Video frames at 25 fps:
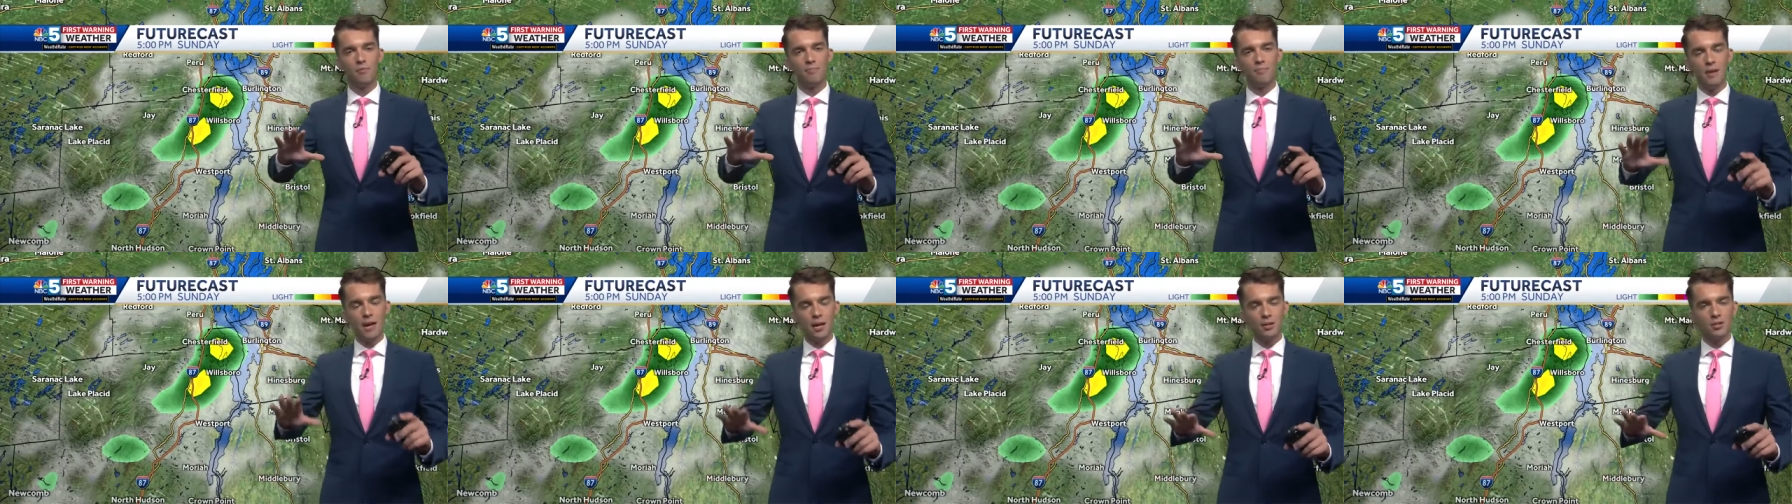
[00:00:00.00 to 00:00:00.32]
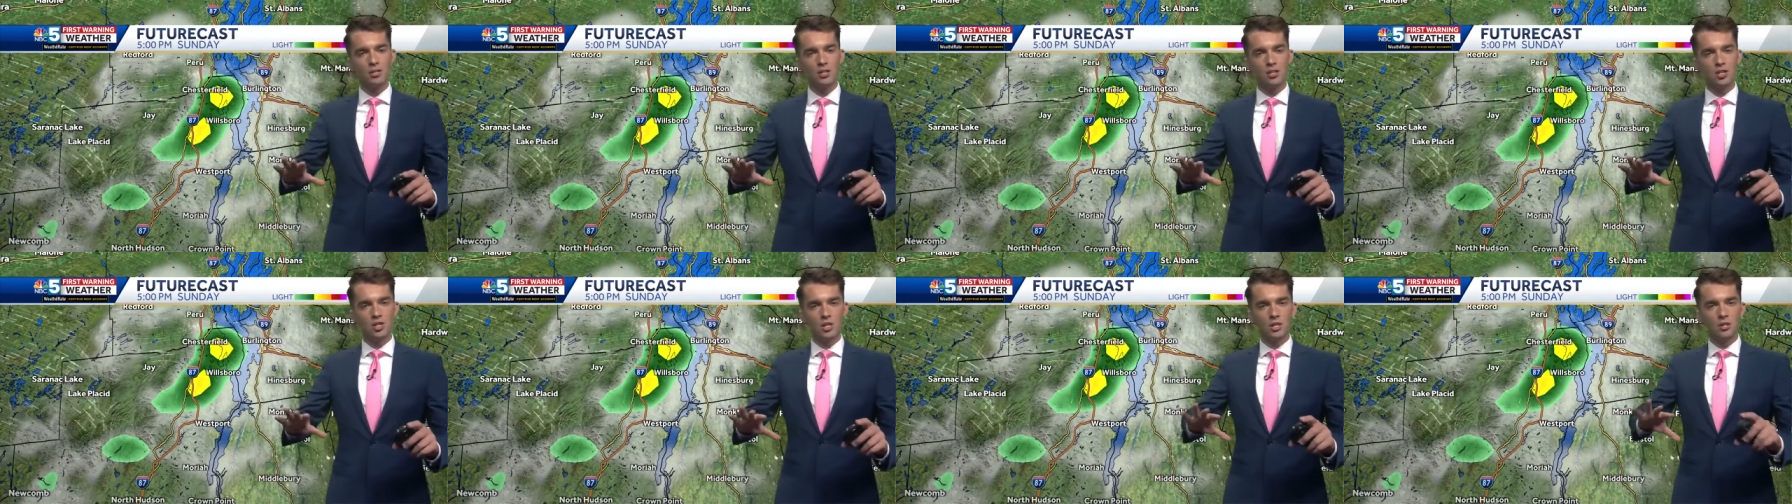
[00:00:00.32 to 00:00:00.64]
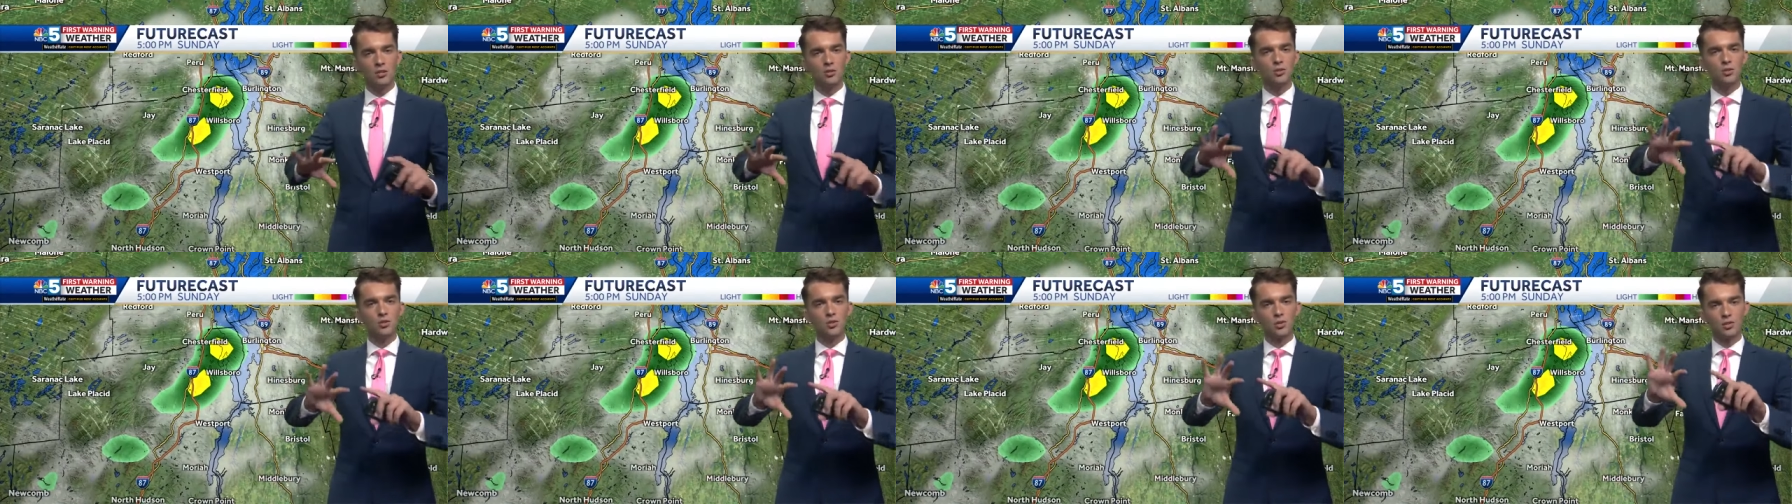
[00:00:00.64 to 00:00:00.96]
message
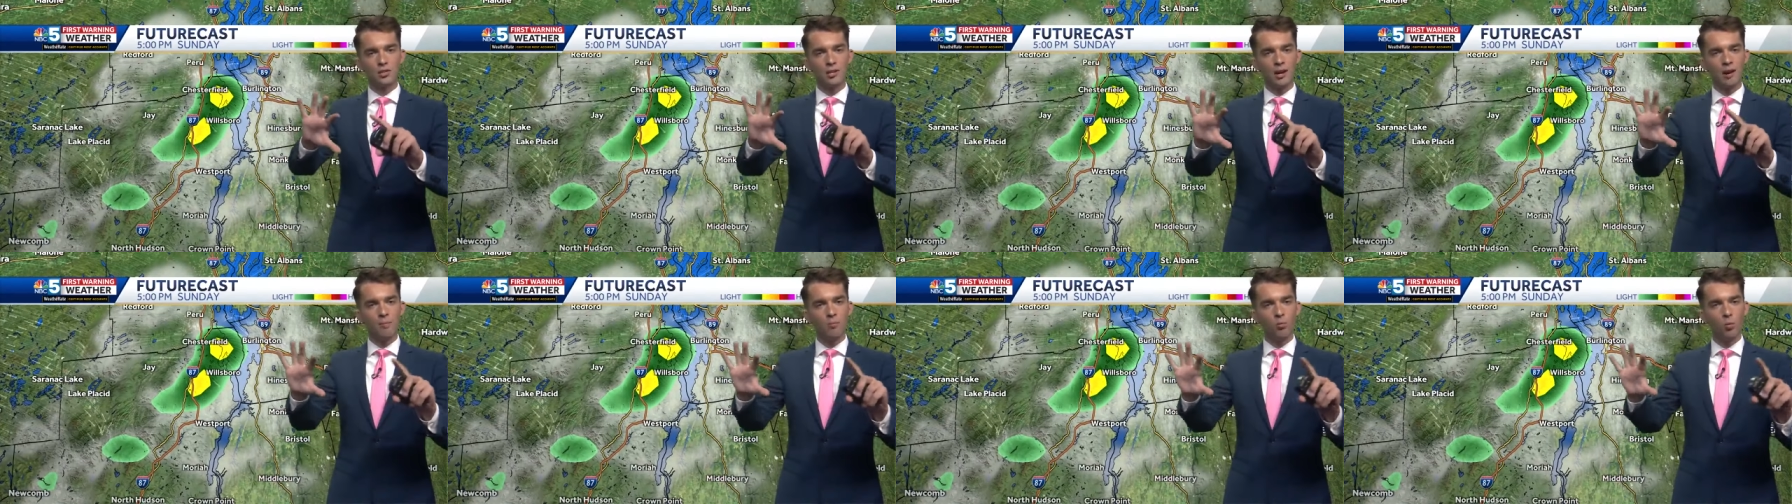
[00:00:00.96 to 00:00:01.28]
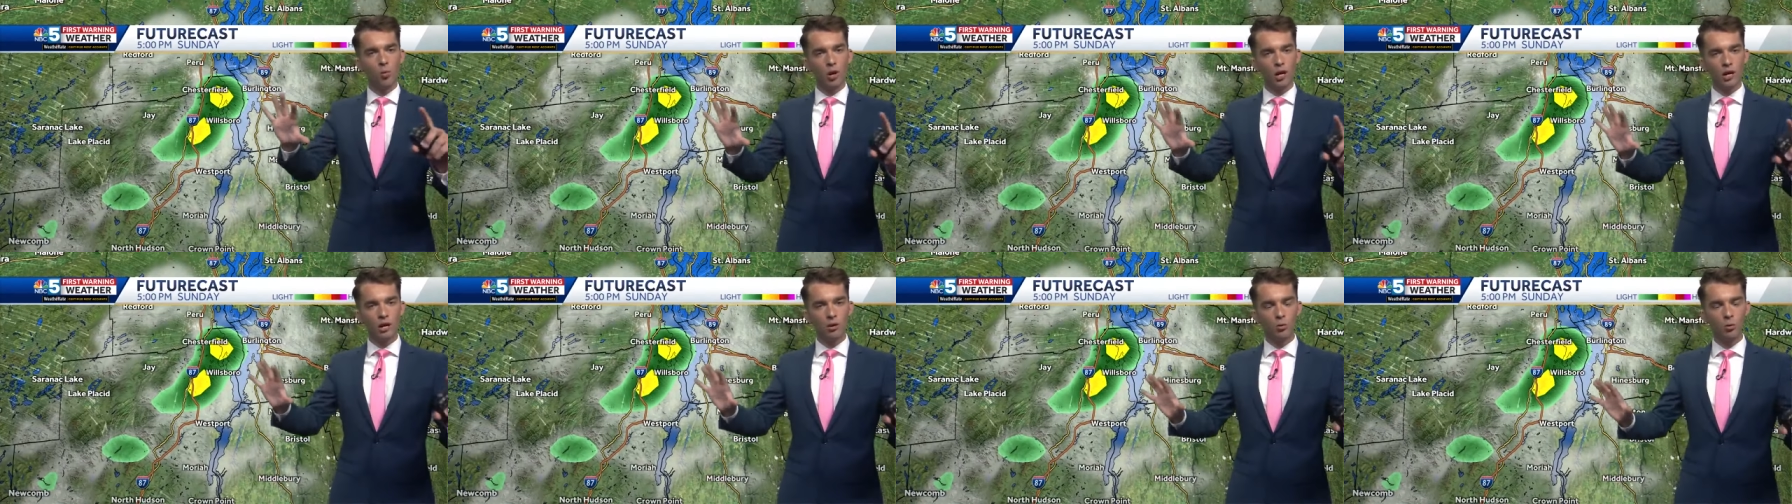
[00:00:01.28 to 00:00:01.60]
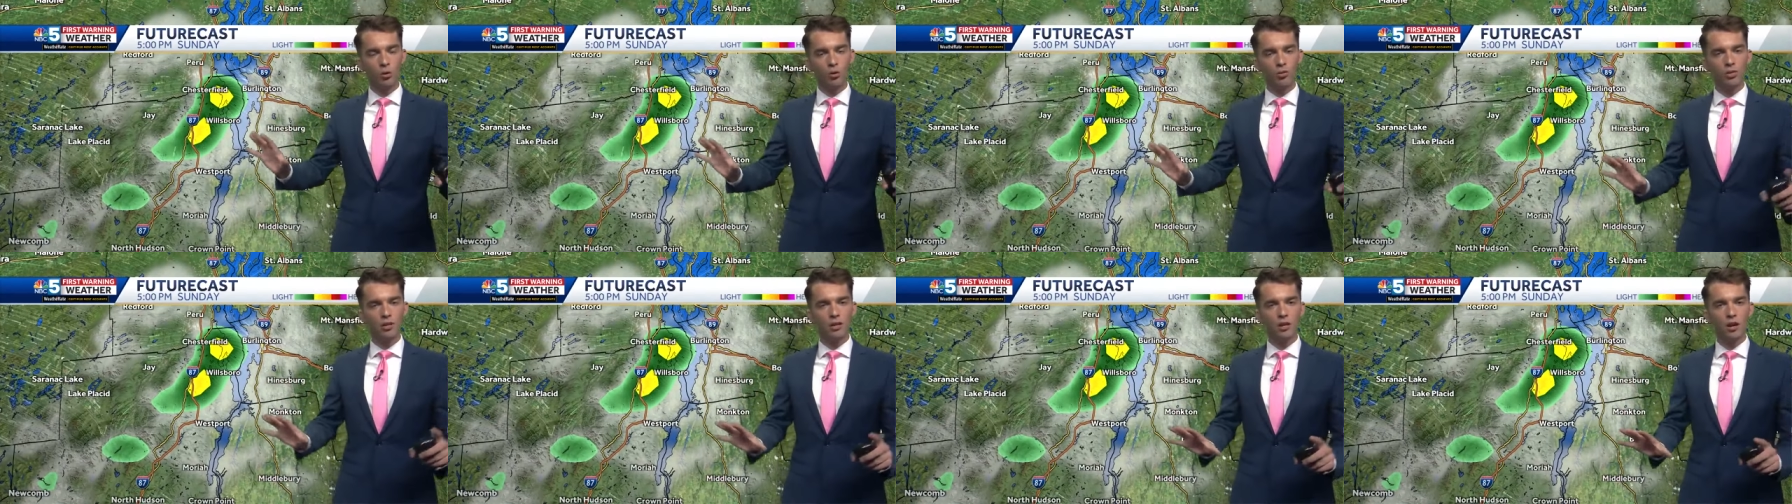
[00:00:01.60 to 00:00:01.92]
is somewhere
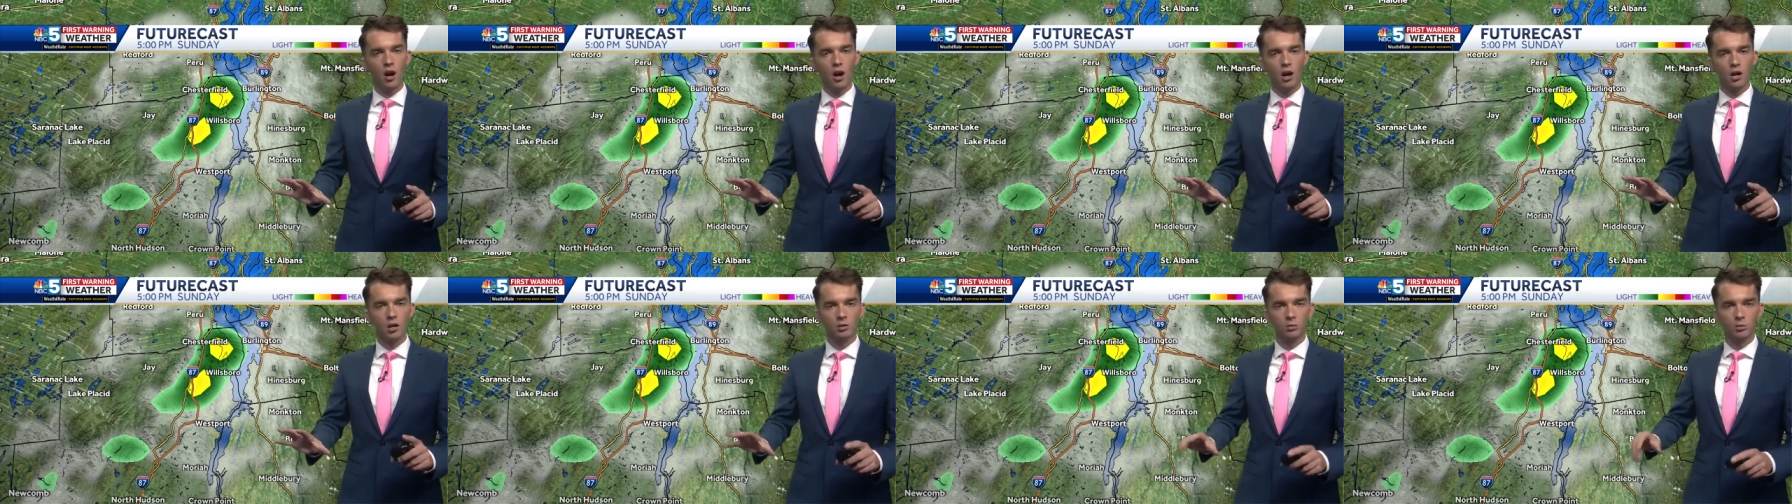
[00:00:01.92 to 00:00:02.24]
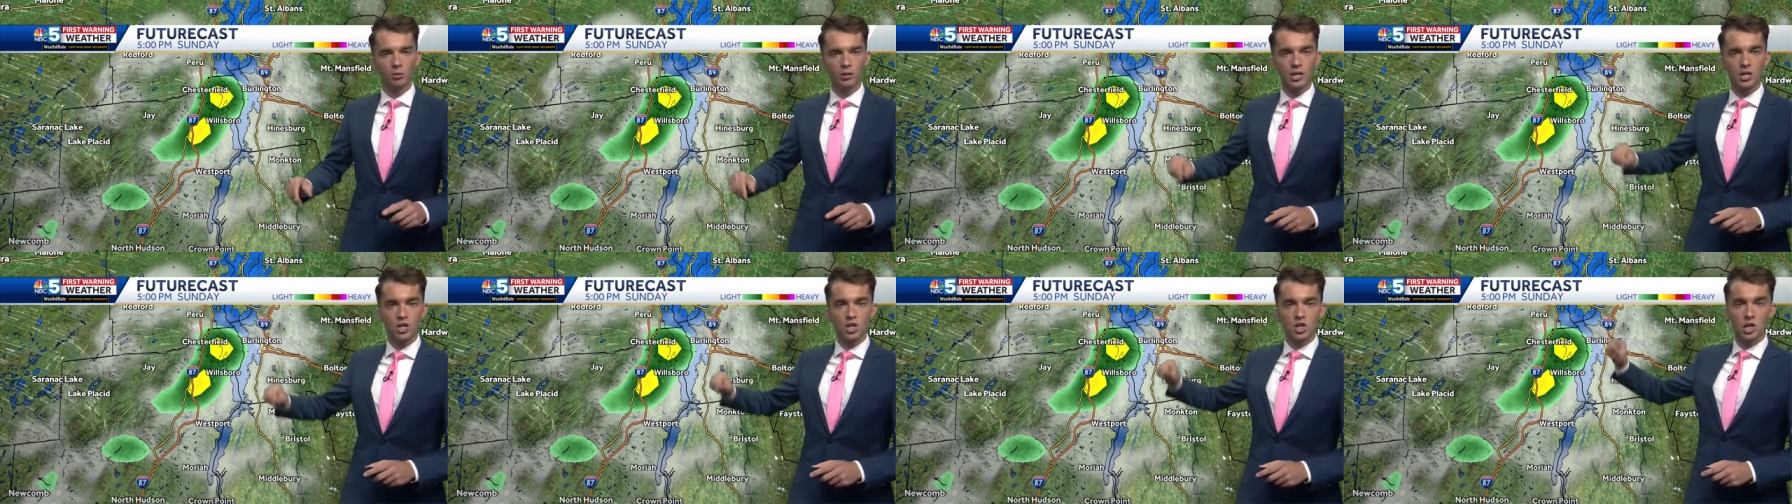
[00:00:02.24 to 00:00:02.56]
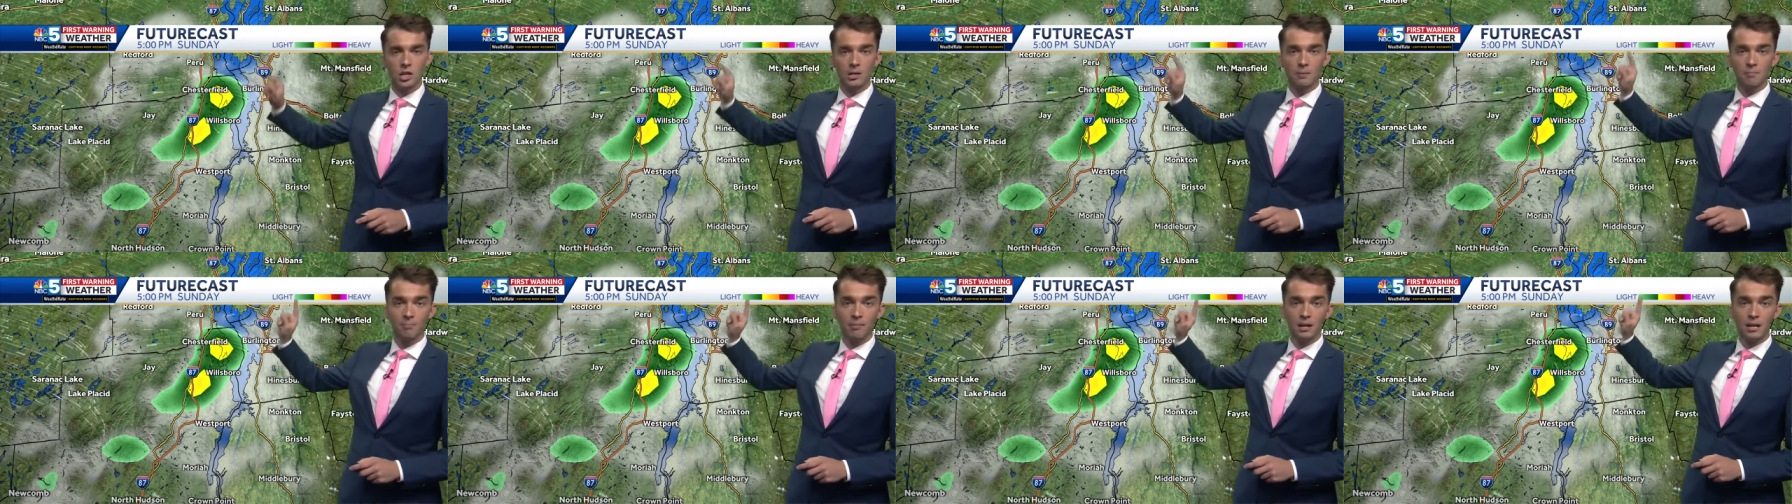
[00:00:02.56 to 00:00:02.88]
within our
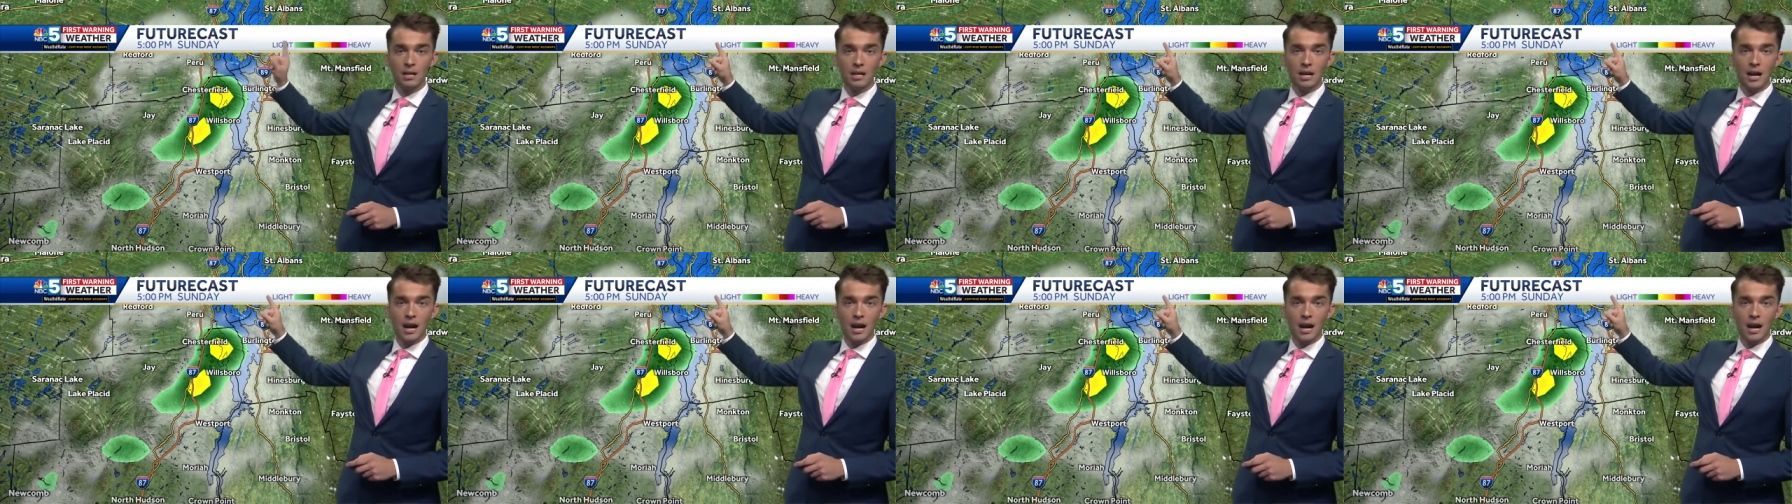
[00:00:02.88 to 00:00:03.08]
region